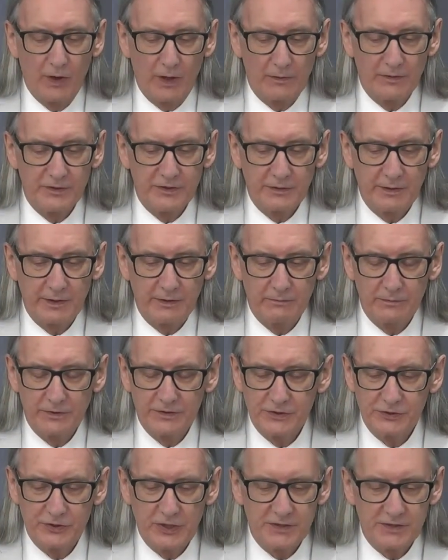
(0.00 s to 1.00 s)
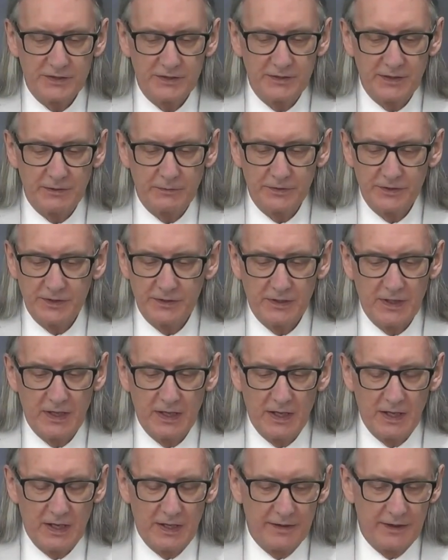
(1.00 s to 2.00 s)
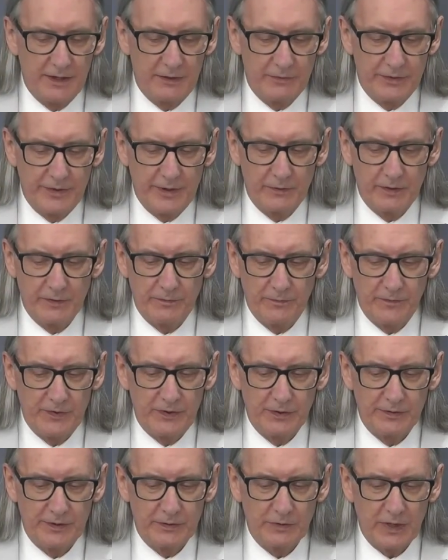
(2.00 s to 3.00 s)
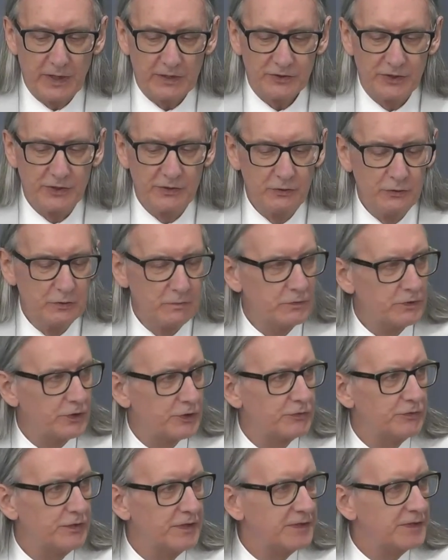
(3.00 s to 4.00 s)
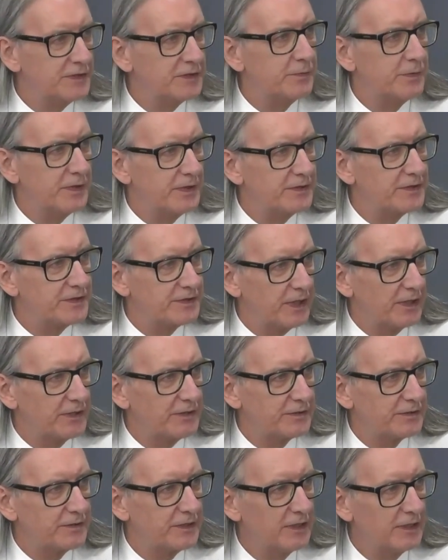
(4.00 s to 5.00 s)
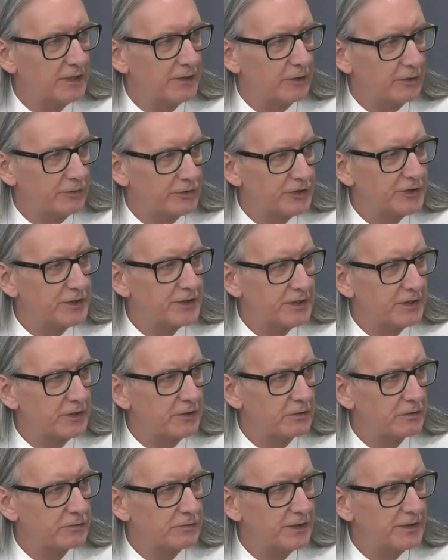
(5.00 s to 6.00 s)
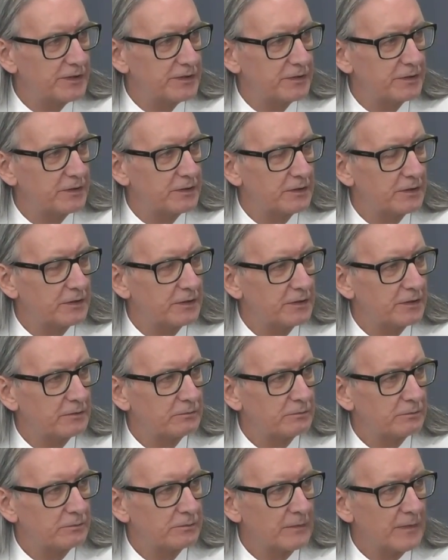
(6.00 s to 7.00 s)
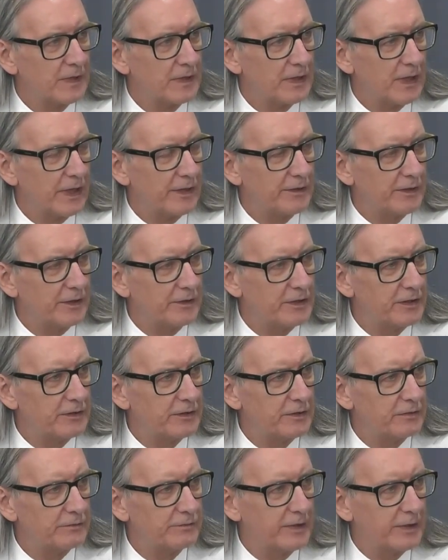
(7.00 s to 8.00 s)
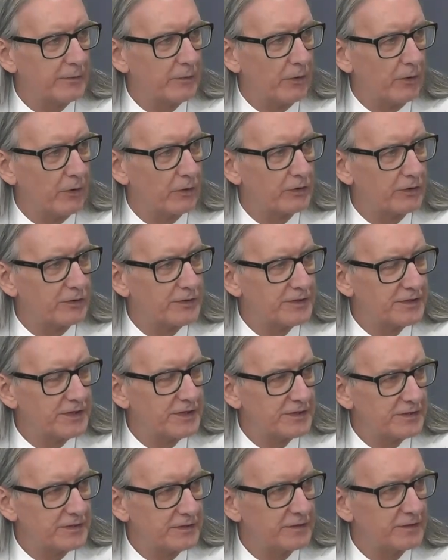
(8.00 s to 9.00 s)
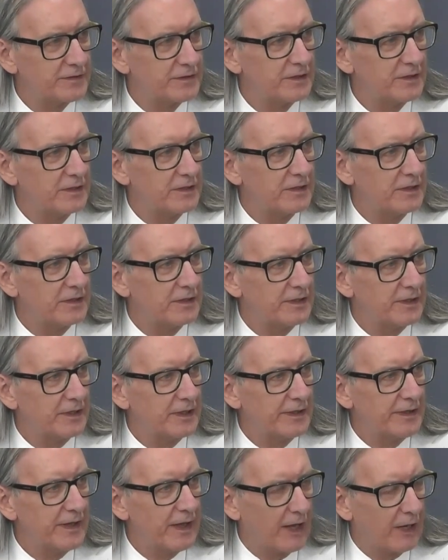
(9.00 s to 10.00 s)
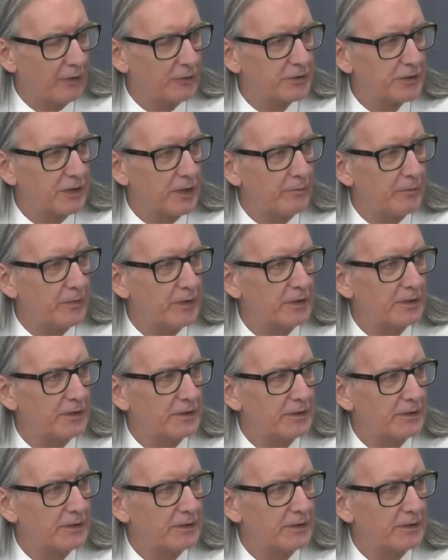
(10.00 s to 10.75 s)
I was doing was suggesting that there were actually numerous reasons being cited, not just a single reason, and they were all consistent in their outcome.